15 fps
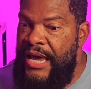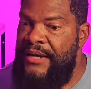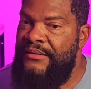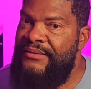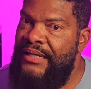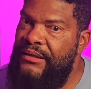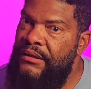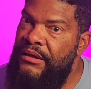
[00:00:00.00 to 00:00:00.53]
and I
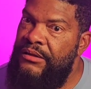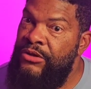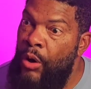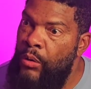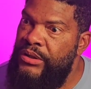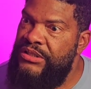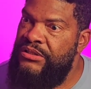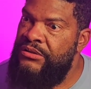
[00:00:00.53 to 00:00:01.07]
was like, look,
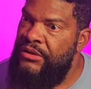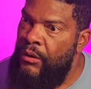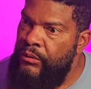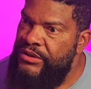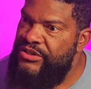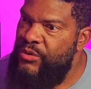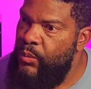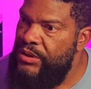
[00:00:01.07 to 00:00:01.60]
notice,
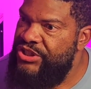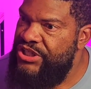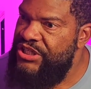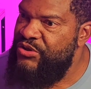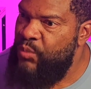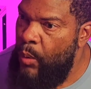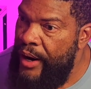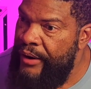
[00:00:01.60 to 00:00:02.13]
notice to what
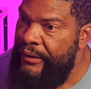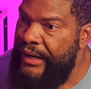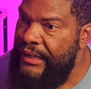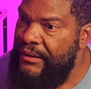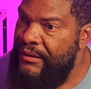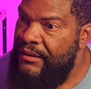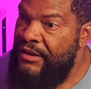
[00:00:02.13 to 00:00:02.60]
she's wearing.